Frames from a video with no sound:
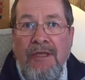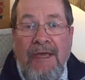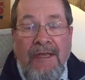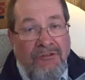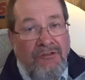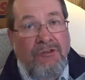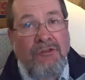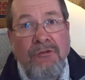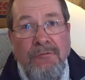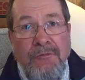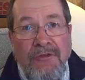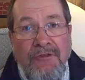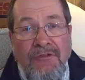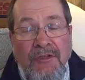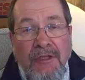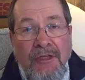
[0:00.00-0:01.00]
as
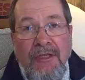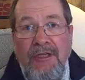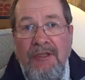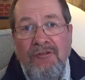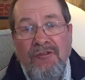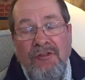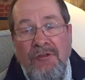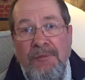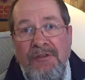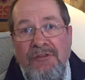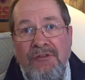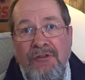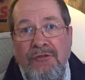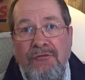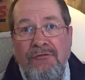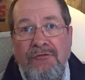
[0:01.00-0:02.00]
humans is to be
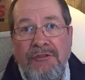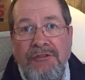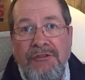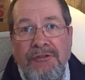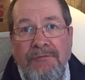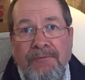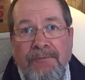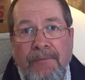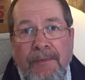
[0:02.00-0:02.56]
selfish.